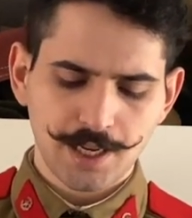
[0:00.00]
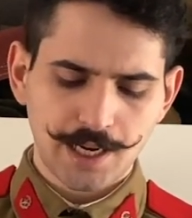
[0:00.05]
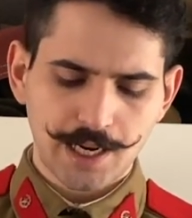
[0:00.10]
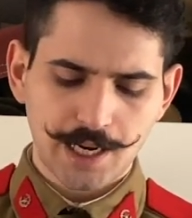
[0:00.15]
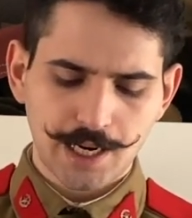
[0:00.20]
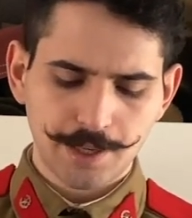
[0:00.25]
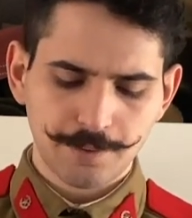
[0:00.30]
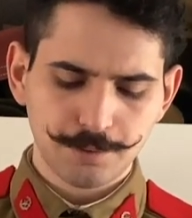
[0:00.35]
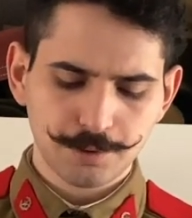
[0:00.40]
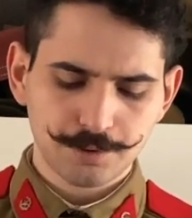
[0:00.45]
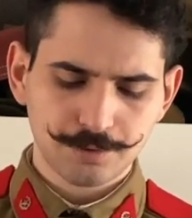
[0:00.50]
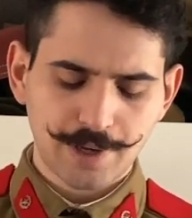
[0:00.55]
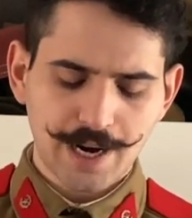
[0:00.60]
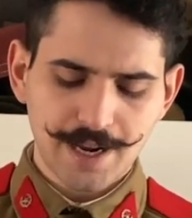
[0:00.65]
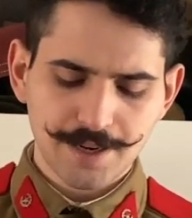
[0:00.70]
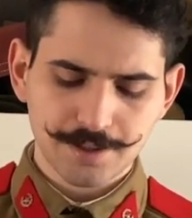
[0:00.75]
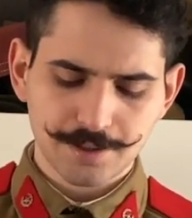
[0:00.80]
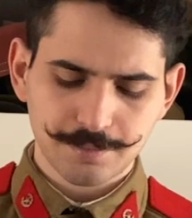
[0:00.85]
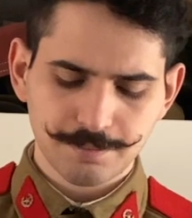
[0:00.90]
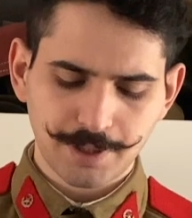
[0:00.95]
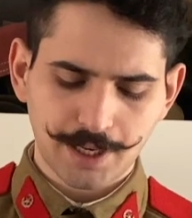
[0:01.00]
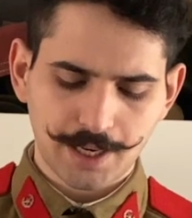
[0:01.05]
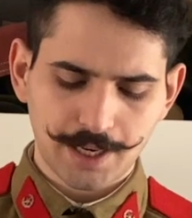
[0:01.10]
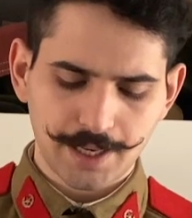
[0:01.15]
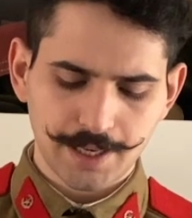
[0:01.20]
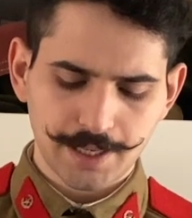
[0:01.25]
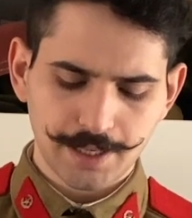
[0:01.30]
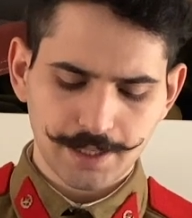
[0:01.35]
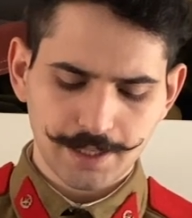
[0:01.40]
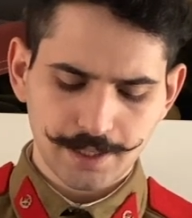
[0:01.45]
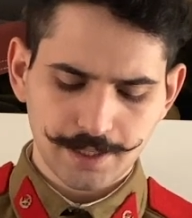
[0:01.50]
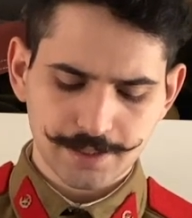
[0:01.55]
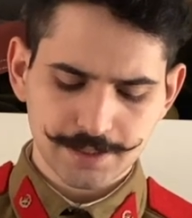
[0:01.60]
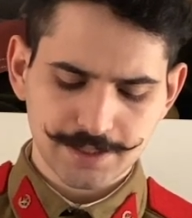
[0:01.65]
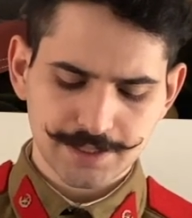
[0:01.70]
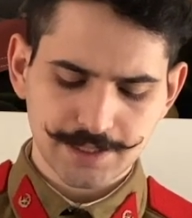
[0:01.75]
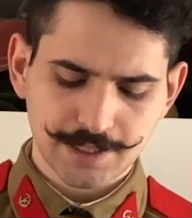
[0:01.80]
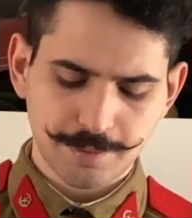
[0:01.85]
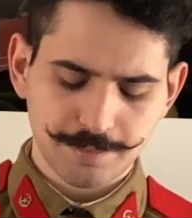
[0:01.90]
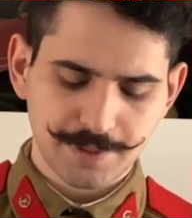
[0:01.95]
I would rather buy
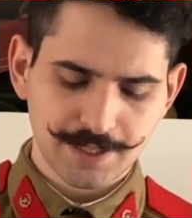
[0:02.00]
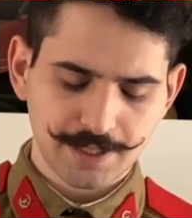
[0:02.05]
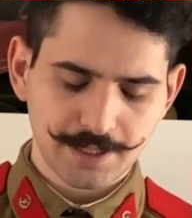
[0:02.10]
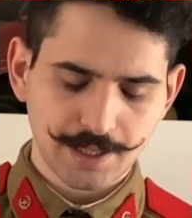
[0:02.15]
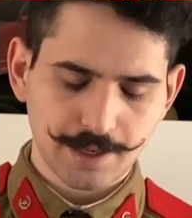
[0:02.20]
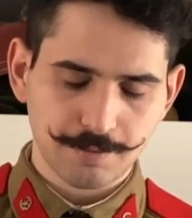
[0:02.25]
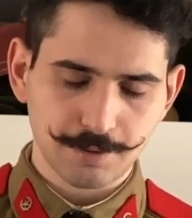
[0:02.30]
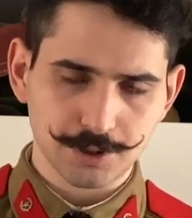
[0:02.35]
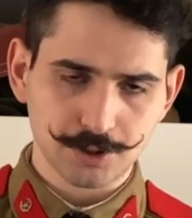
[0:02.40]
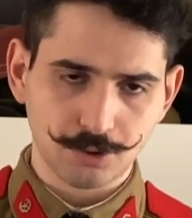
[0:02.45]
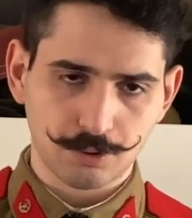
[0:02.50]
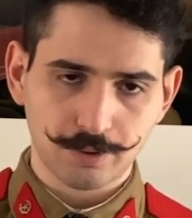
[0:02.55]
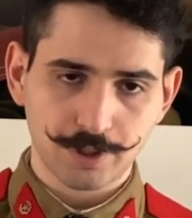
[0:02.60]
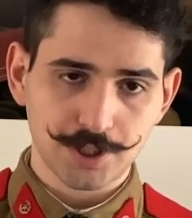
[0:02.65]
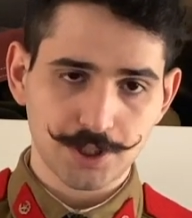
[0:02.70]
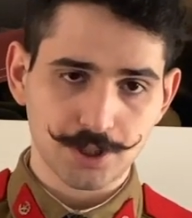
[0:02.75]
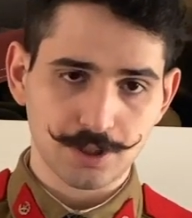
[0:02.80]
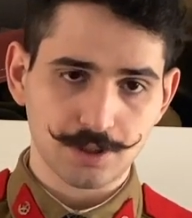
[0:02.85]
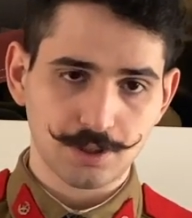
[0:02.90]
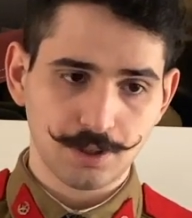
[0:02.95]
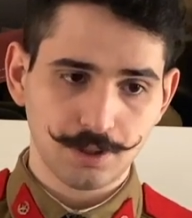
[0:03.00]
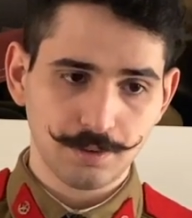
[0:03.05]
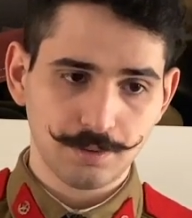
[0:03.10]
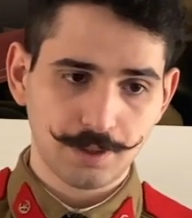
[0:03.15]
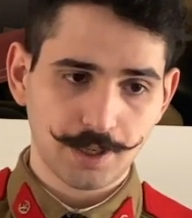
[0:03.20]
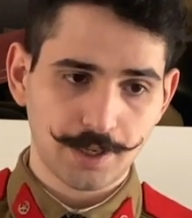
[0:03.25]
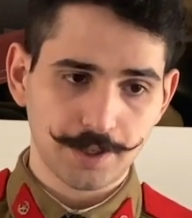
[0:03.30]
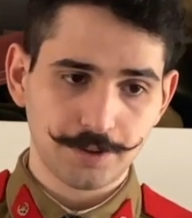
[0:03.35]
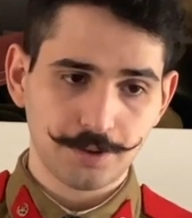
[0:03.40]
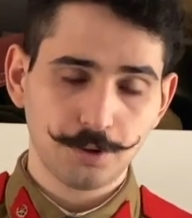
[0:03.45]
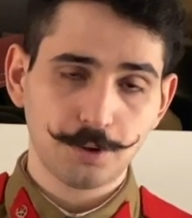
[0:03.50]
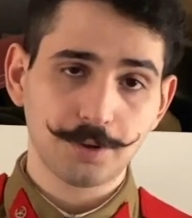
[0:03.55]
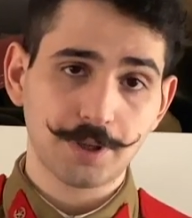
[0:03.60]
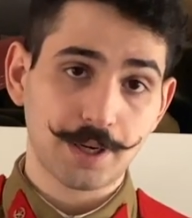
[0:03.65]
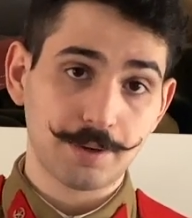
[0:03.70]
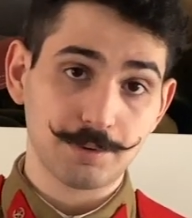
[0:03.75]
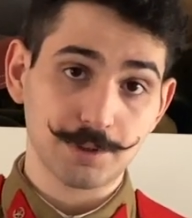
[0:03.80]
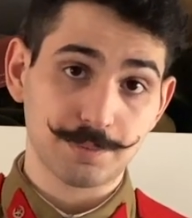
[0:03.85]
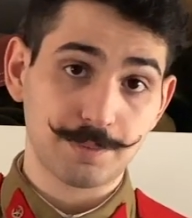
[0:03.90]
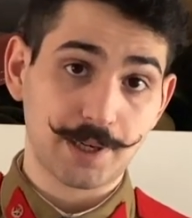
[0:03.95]
something that was original. I thought I
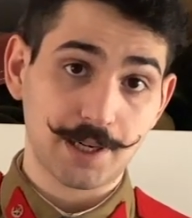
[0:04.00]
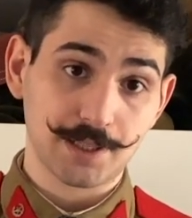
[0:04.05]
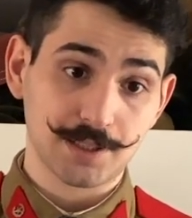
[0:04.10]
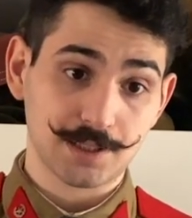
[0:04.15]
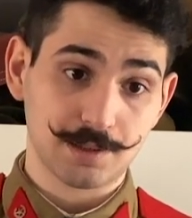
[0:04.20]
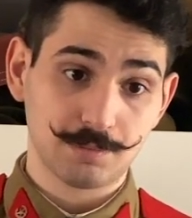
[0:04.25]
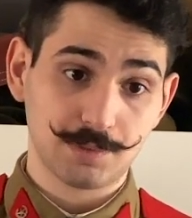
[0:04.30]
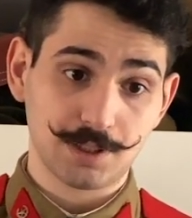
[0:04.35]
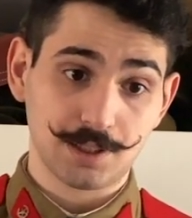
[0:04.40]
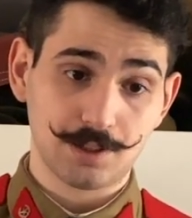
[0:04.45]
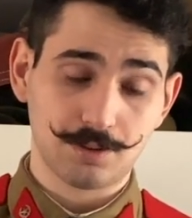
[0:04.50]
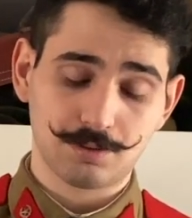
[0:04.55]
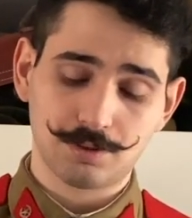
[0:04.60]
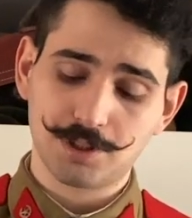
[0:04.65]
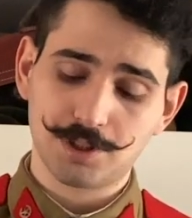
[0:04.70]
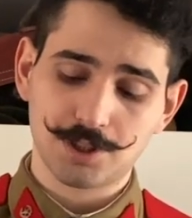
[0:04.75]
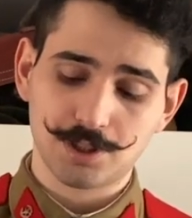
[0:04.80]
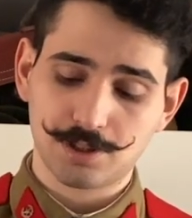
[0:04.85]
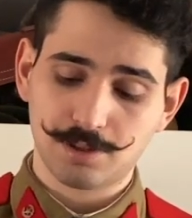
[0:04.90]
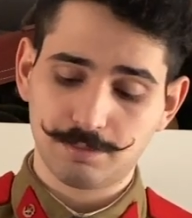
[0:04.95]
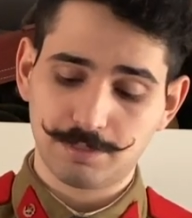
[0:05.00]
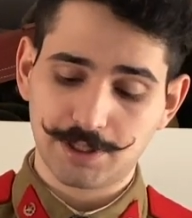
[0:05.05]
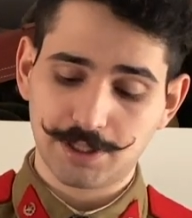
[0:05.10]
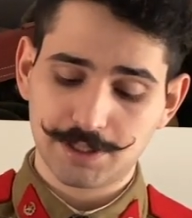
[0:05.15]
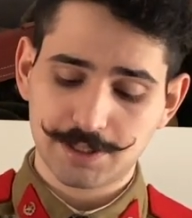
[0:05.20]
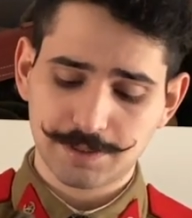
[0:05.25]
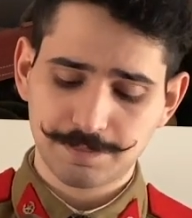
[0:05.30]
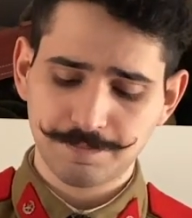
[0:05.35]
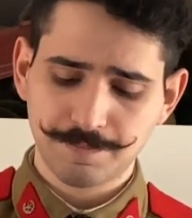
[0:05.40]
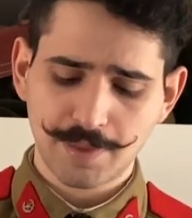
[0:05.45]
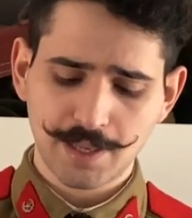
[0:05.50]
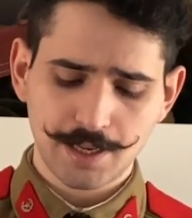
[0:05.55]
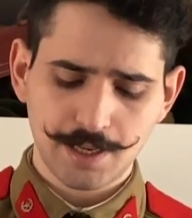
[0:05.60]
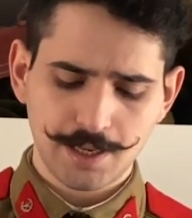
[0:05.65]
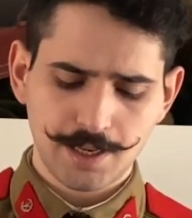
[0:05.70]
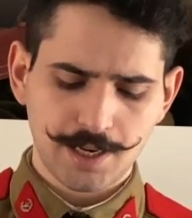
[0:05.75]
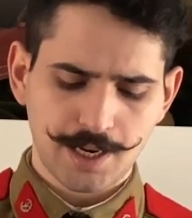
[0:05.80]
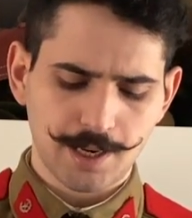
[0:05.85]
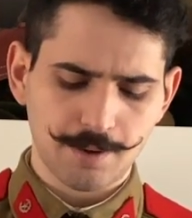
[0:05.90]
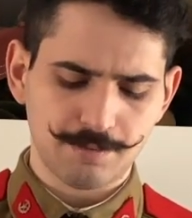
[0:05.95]
was buying something original, but
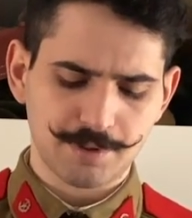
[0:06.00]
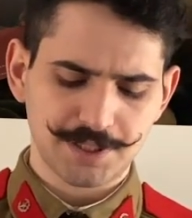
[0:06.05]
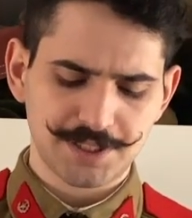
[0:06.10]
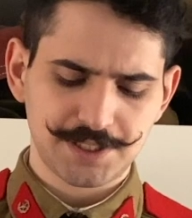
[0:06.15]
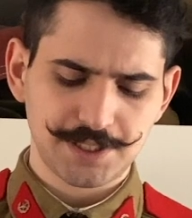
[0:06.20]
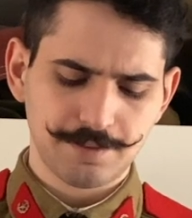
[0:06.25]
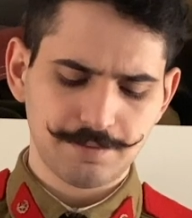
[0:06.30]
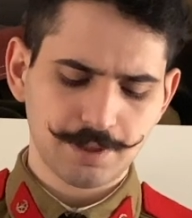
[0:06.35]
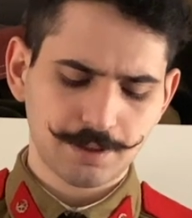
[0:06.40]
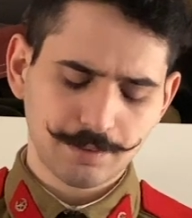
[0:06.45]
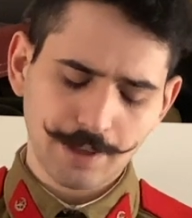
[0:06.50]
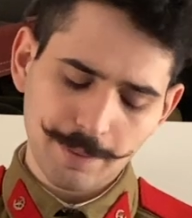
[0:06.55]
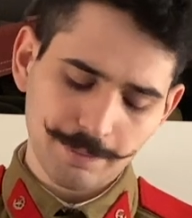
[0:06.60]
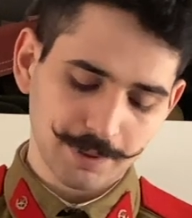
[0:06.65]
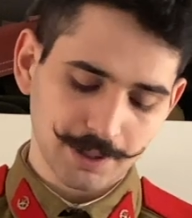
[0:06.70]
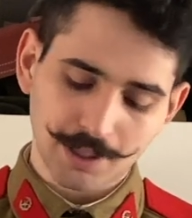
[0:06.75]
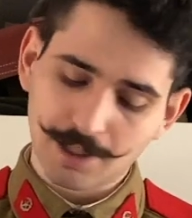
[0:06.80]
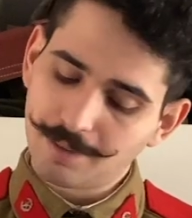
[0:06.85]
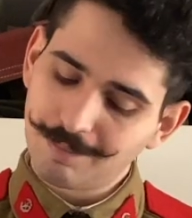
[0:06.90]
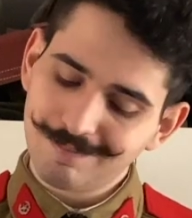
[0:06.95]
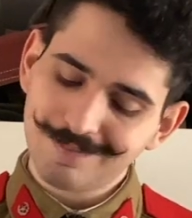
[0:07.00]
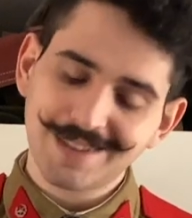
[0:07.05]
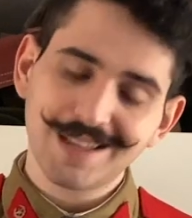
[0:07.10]
I've received a replica.